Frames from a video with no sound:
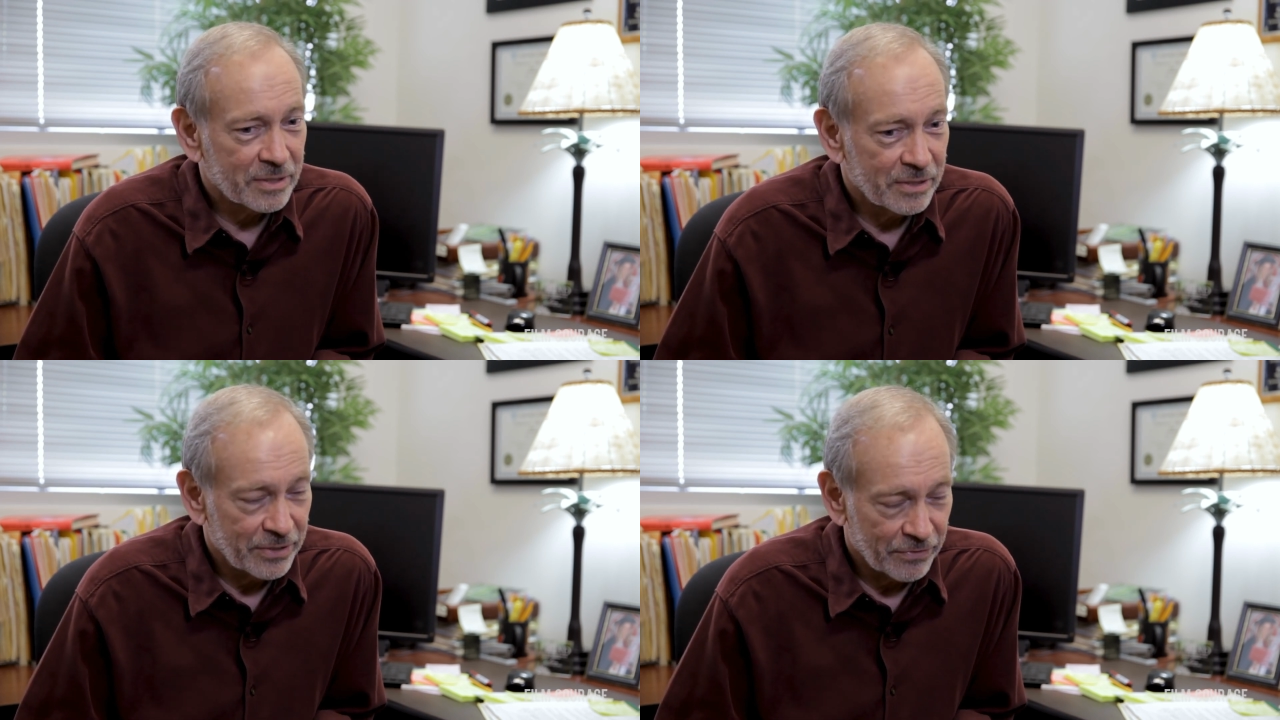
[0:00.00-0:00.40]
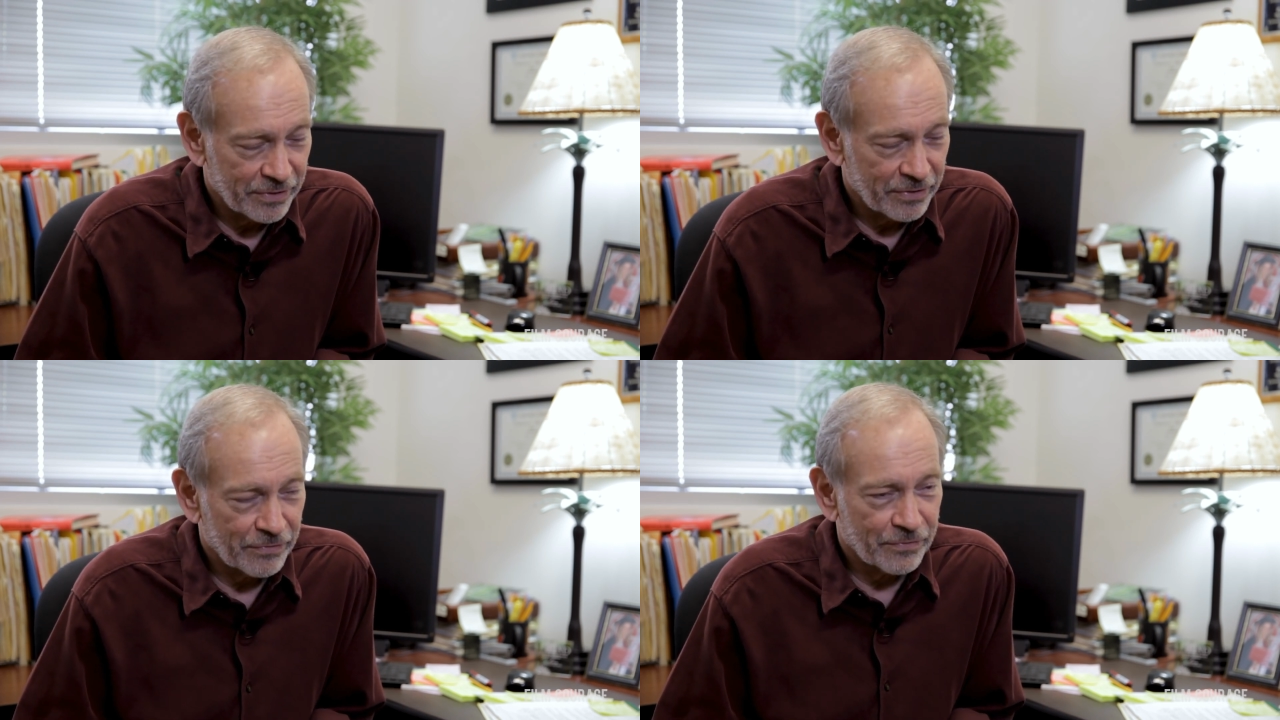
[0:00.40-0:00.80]
a dear,
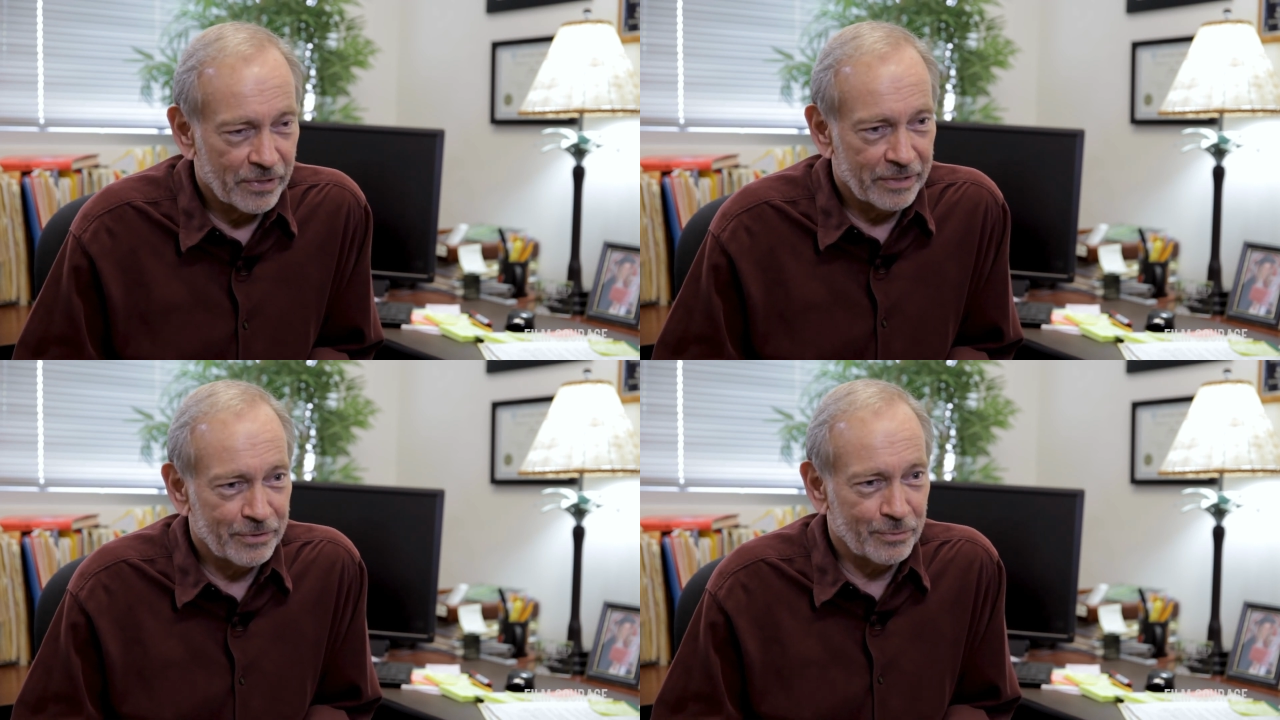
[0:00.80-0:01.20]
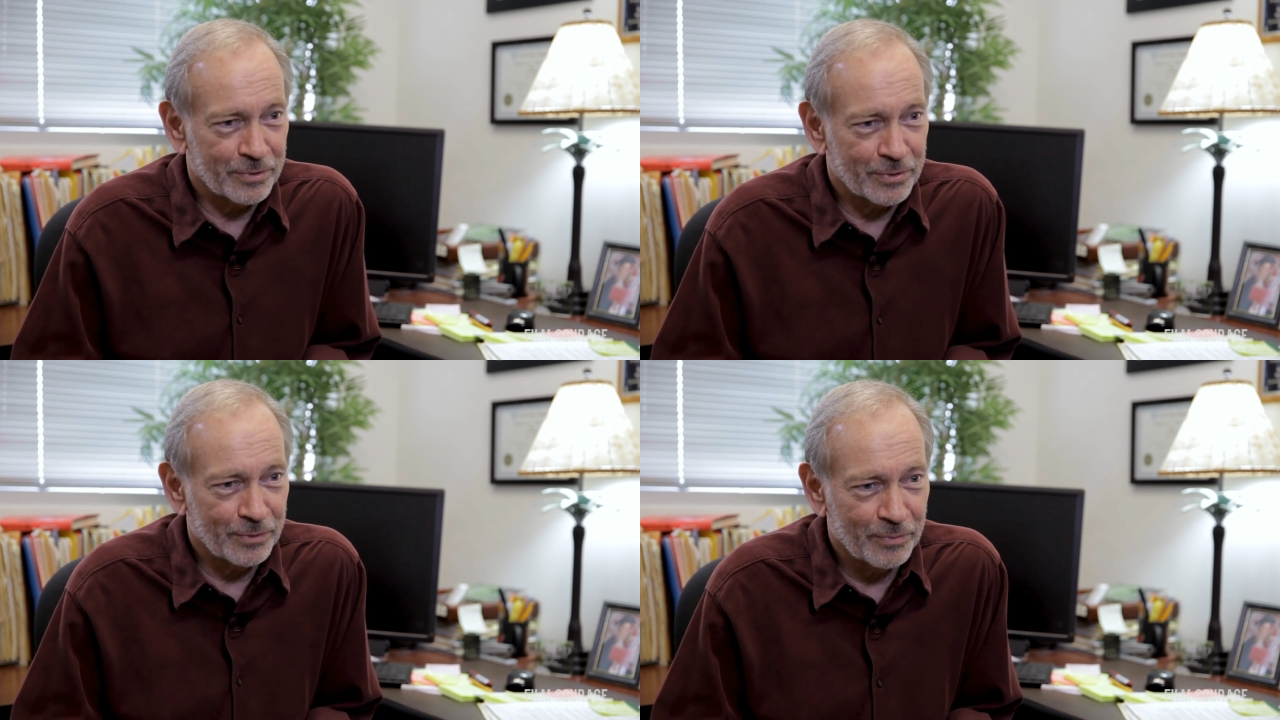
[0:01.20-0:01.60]
dear friend who
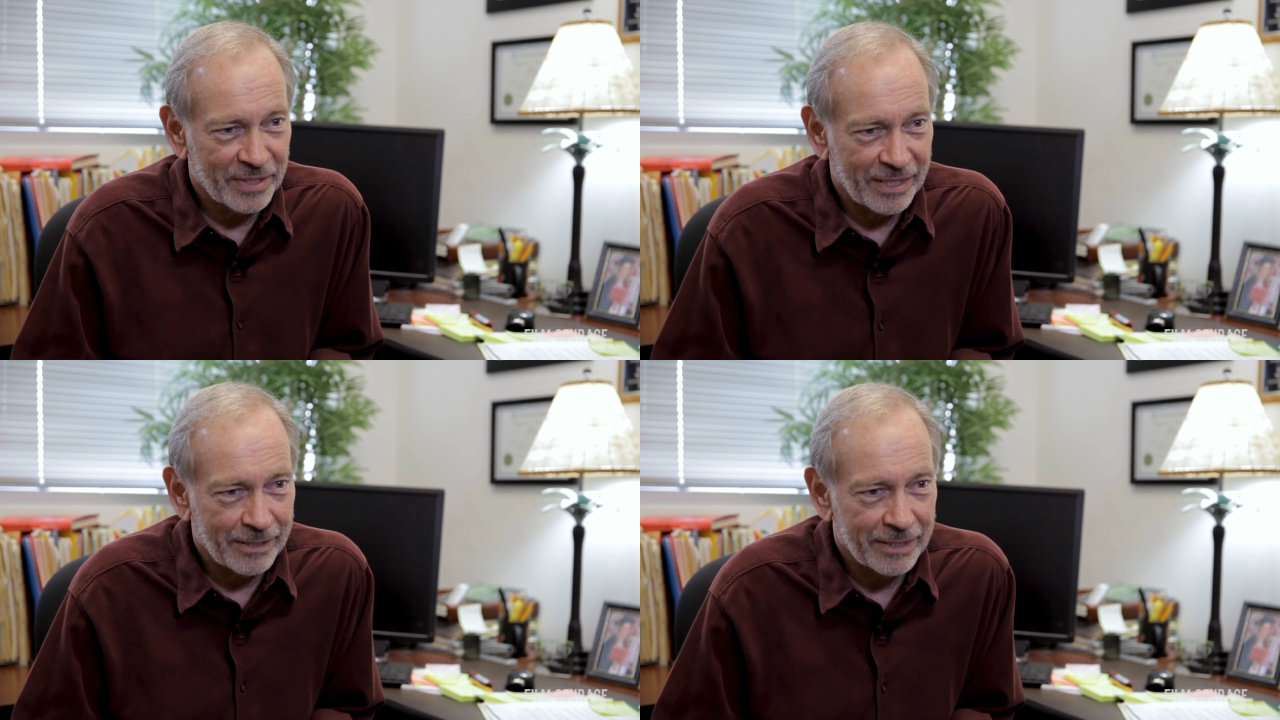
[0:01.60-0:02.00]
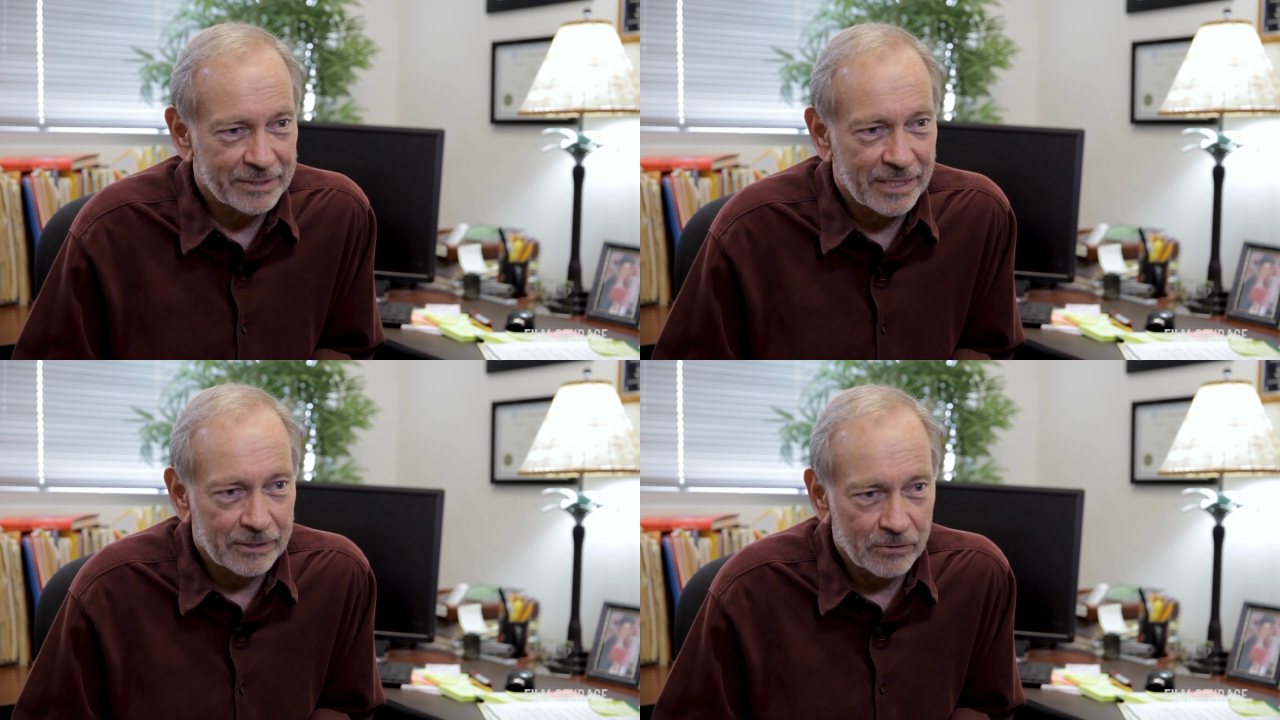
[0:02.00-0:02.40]
was good with editing,
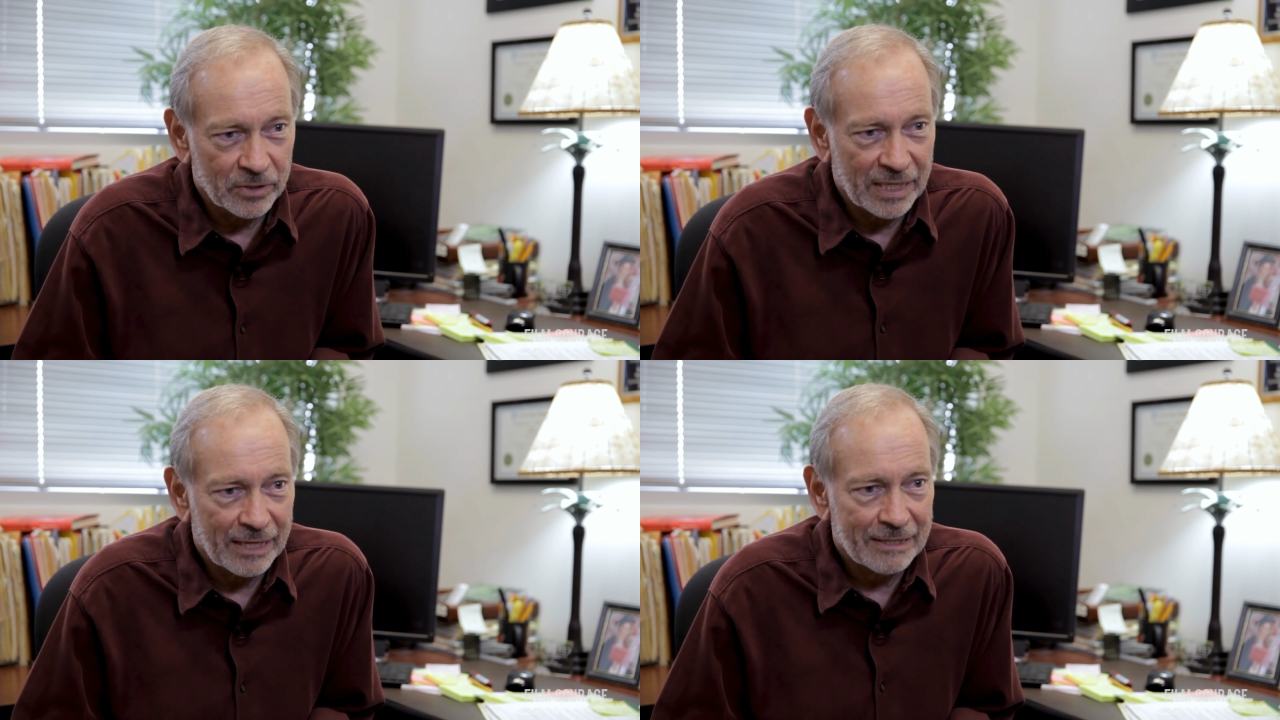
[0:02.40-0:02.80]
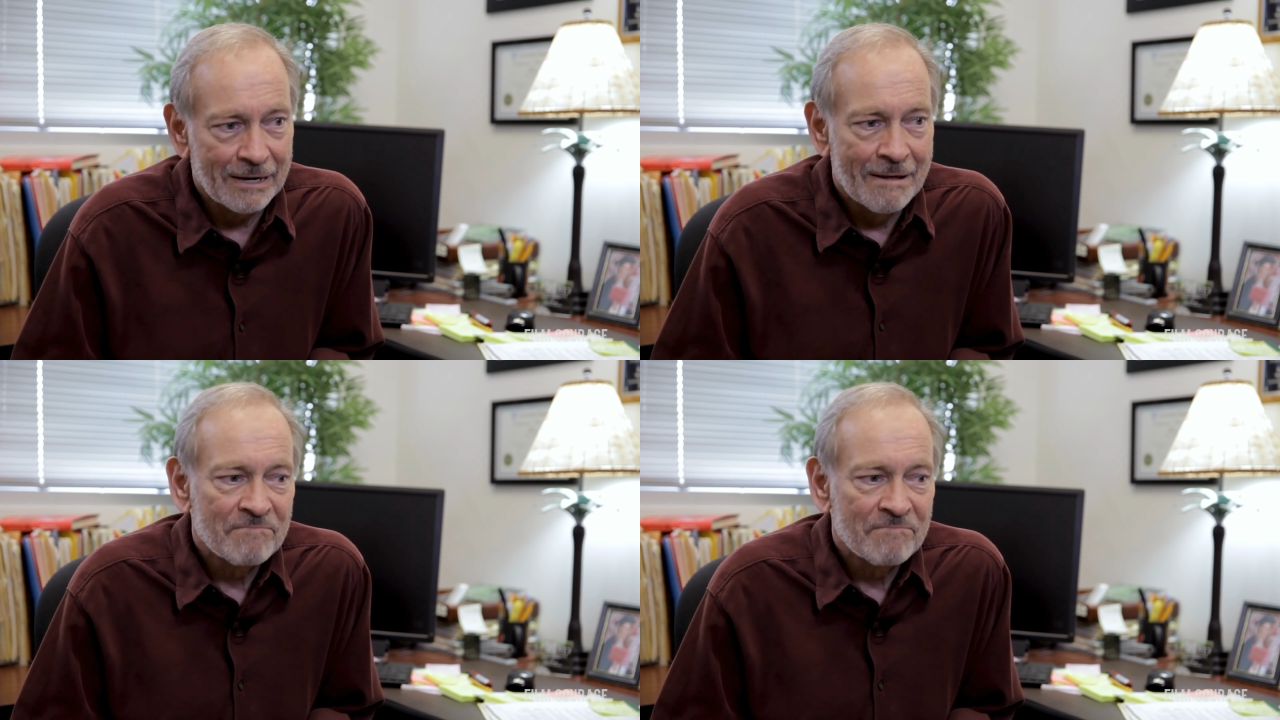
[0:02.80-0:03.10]
take a look at it.